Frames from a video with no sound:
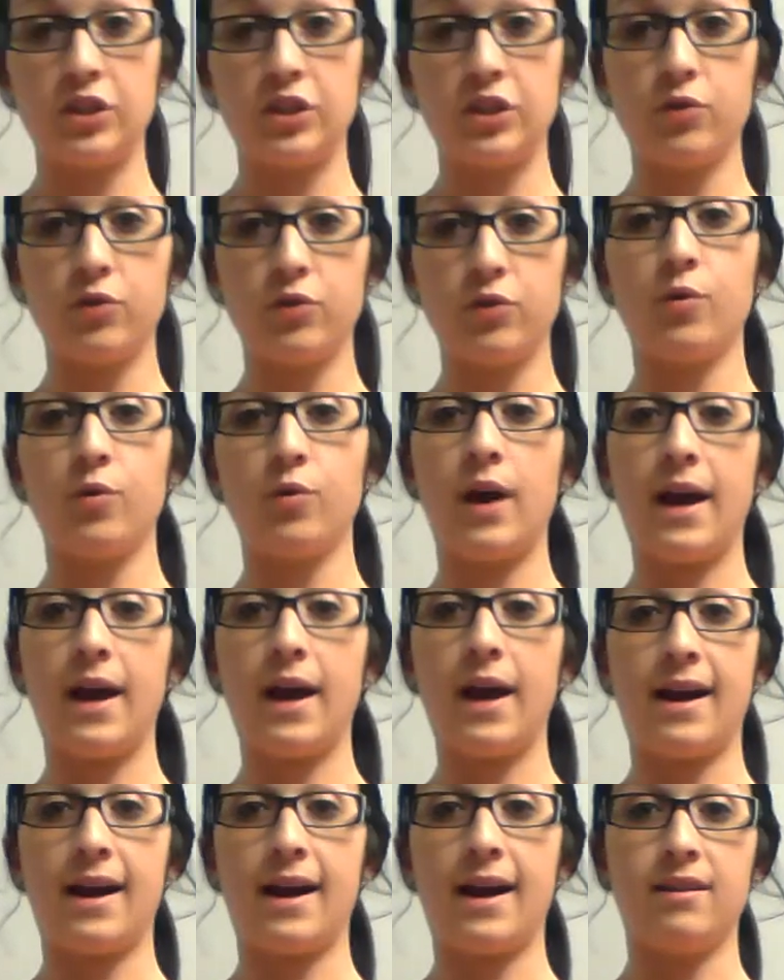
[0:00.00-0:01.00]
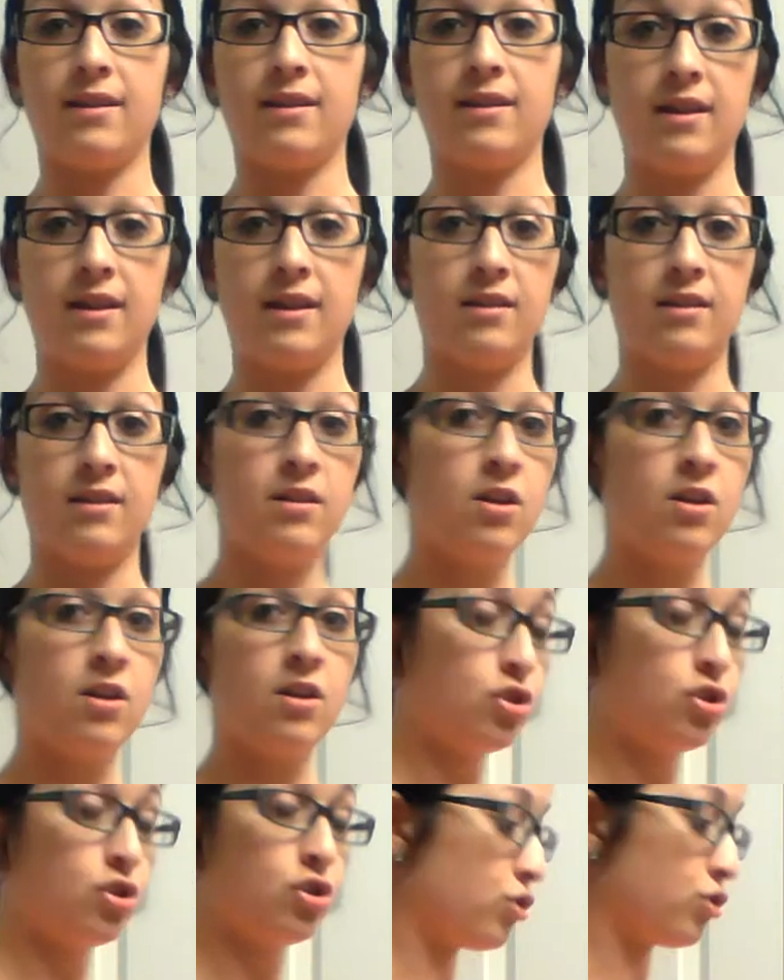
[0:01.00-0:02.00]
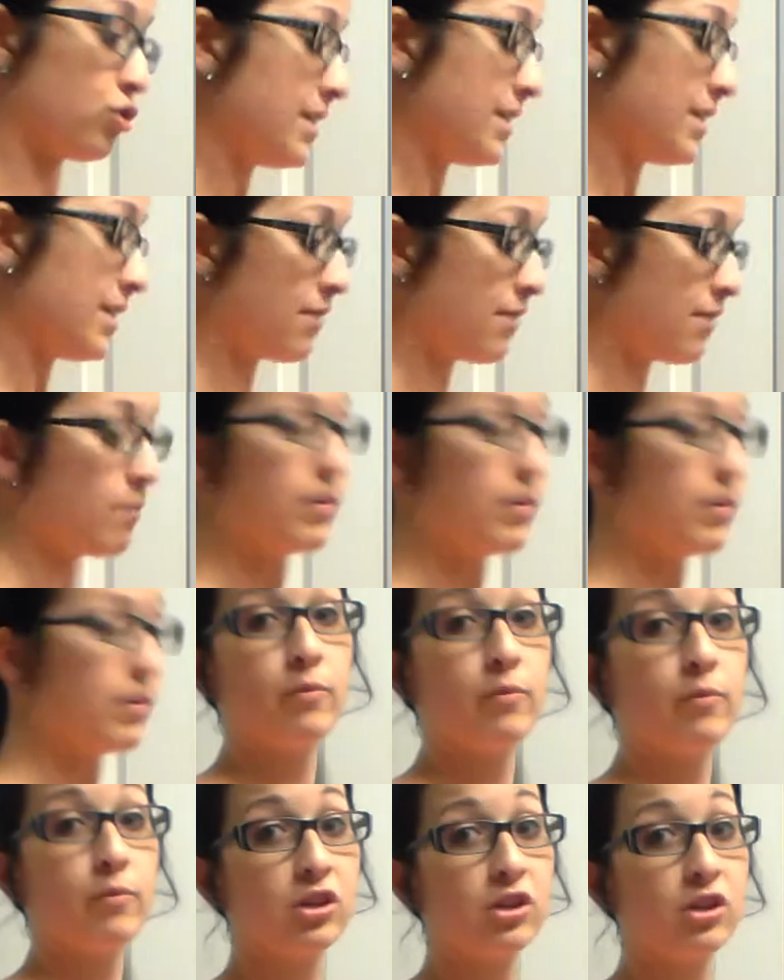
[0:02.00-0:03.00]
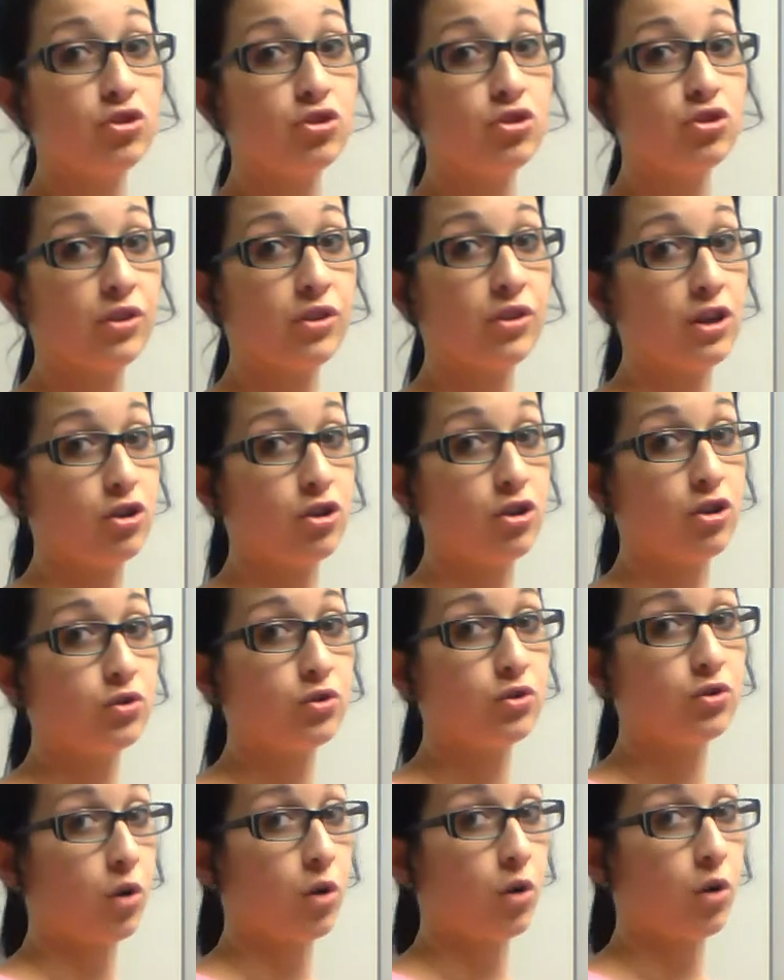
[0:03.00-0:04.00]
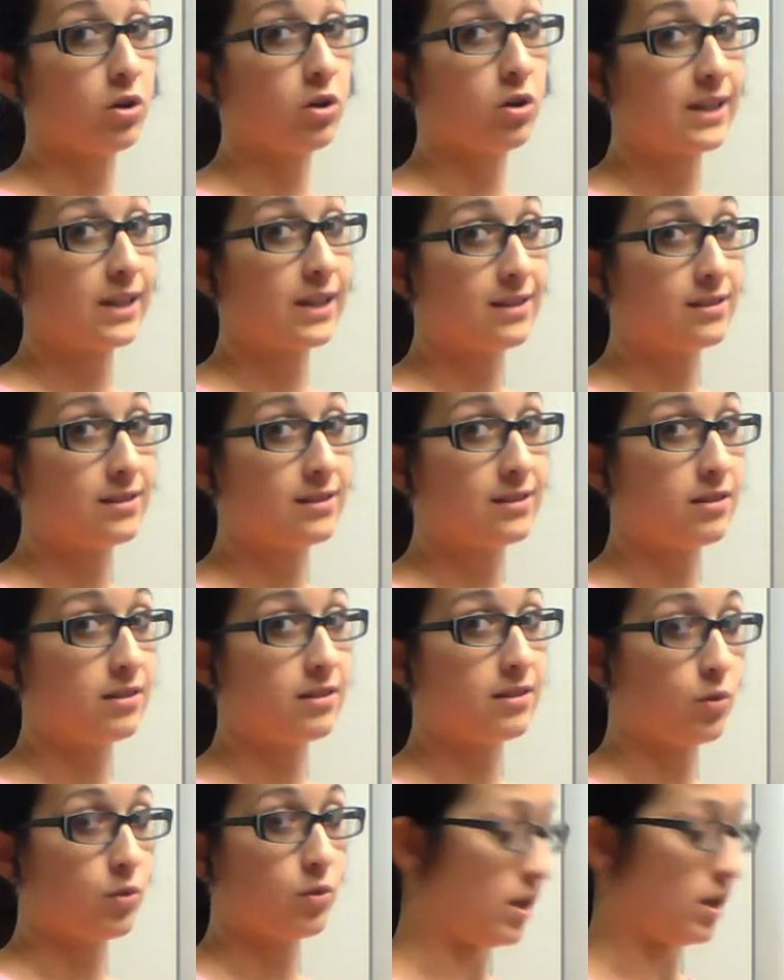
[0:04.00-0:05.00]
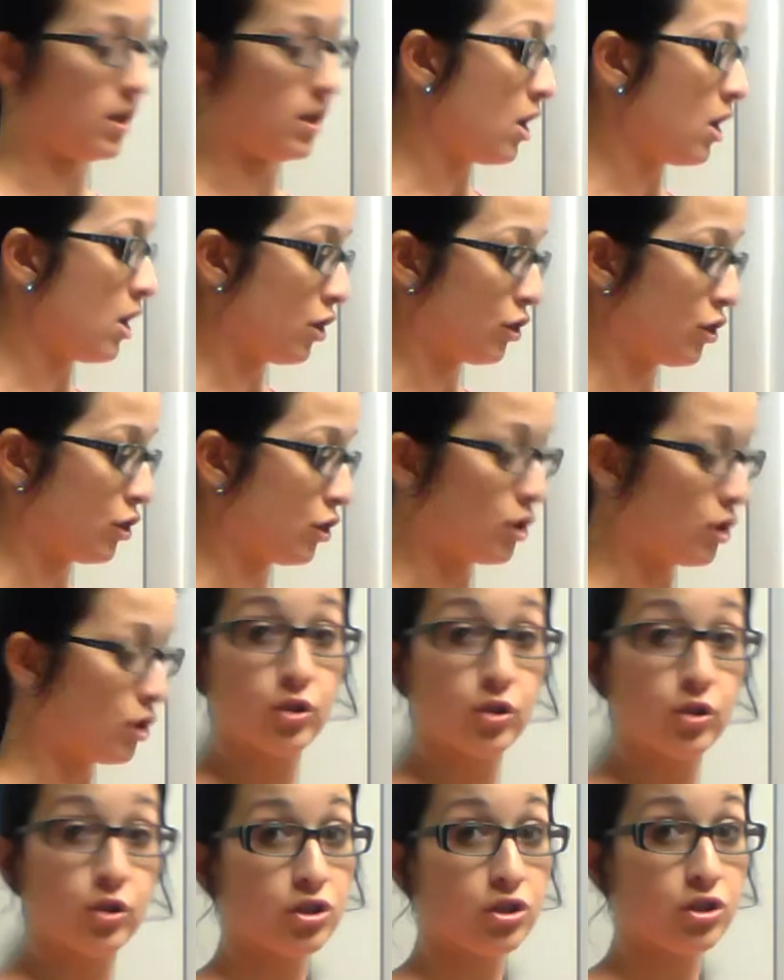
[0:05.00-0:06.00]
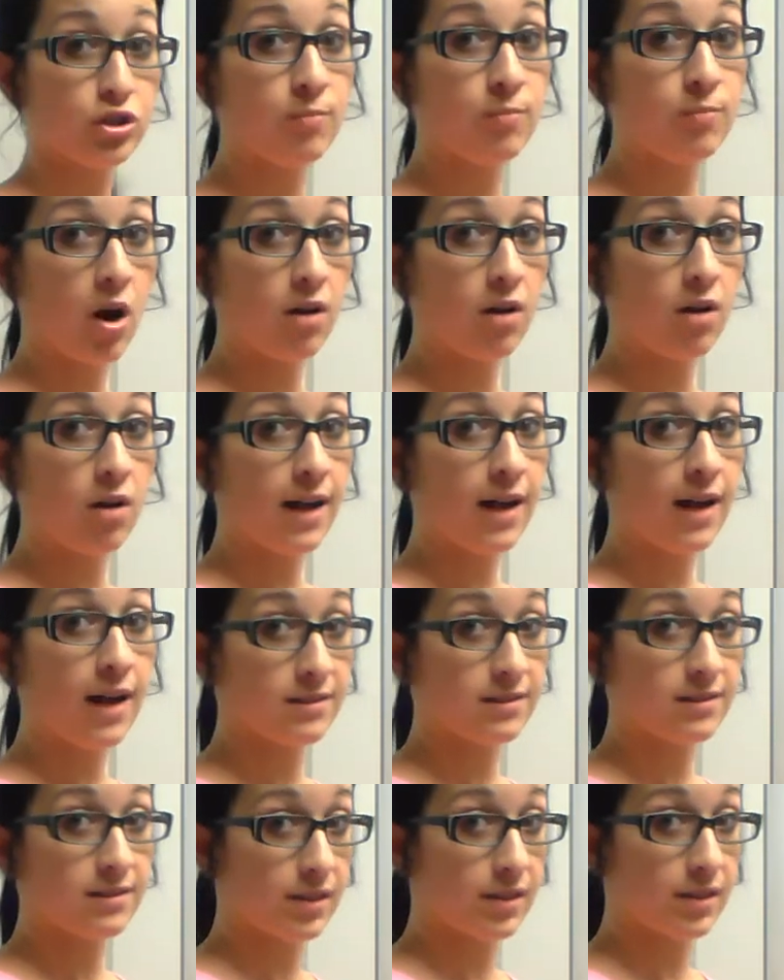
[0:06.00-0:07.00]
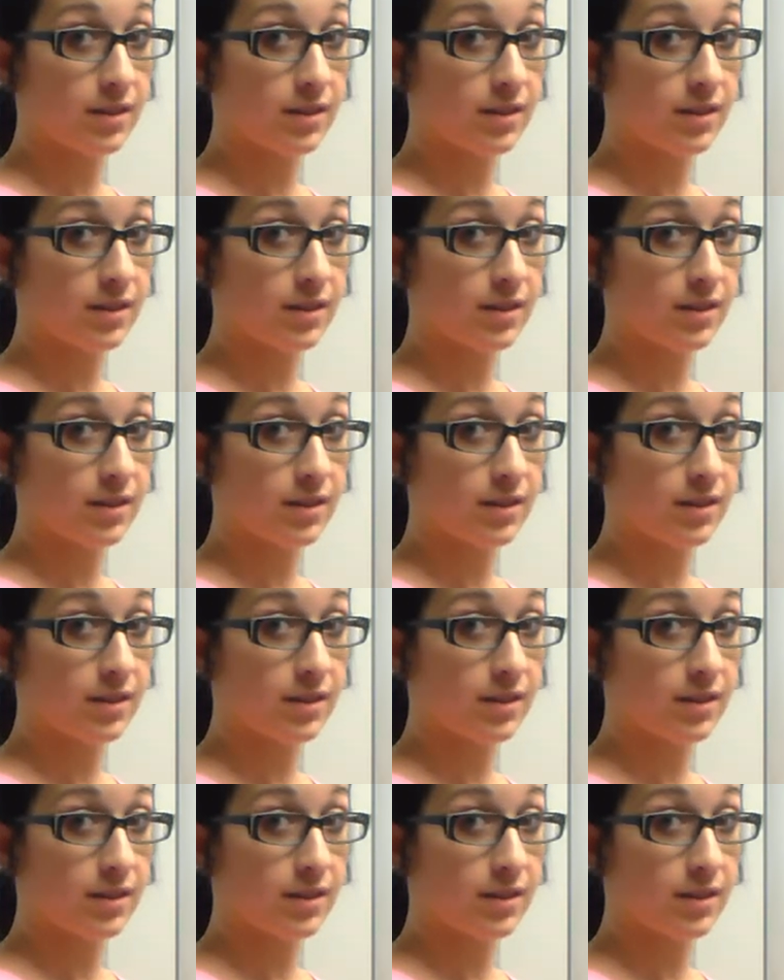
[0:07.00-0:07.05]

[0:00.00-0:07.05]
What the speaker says: to add in straight down the middle, making sure that no salt water gets into it. You're going to put your small glass on the